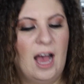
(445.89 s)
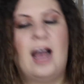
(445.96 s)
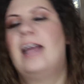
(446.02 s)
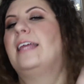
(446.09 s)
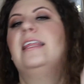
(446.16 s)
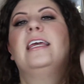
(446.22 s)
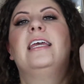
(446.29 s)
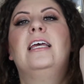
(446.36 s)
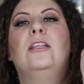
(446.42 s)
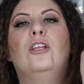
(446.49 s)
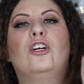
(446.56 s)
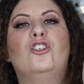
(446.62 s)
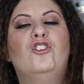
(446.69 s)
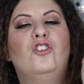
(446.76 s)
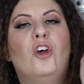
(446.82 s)
I think it
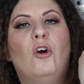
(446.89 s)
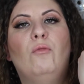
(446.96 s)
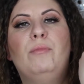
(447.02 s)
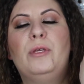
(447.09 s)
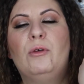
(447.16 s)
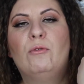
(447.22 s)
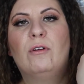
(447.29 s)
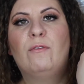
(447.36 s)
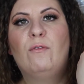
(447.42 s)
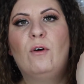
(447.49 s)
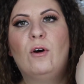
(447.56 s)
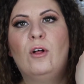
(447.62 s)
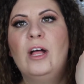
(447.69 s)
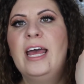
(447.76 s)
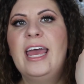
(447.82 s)
looks so
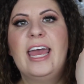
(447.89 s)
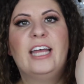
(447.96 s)
beautiful.